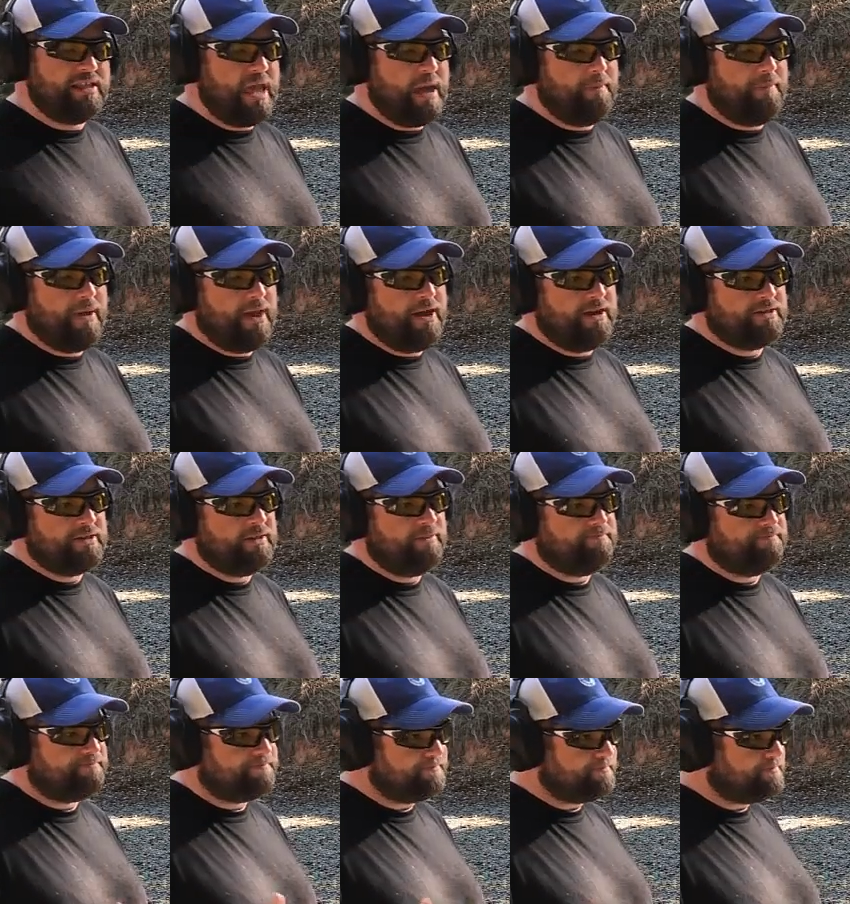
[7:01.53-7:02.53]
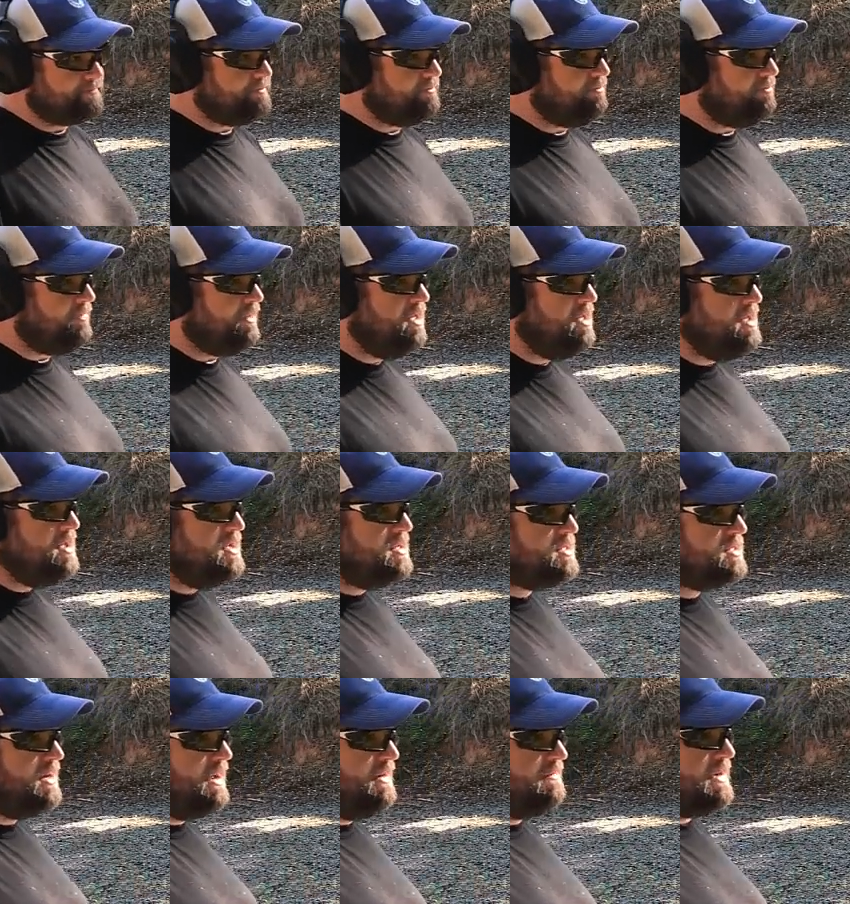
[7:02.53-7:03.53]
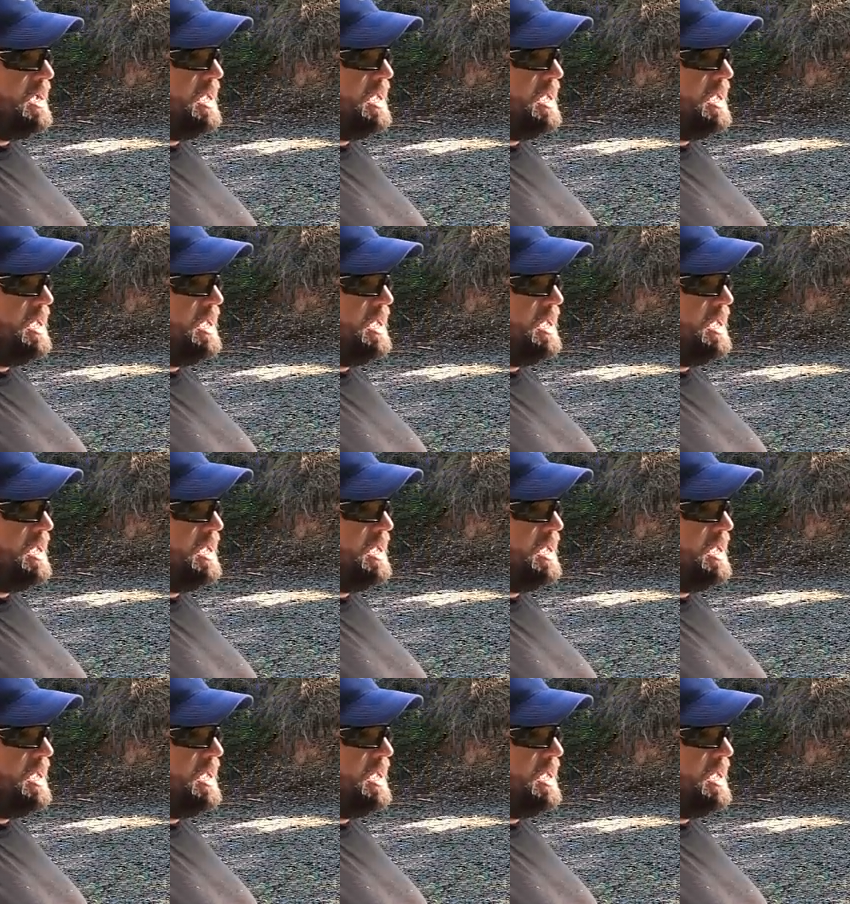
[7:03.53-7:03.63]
that box. So now I've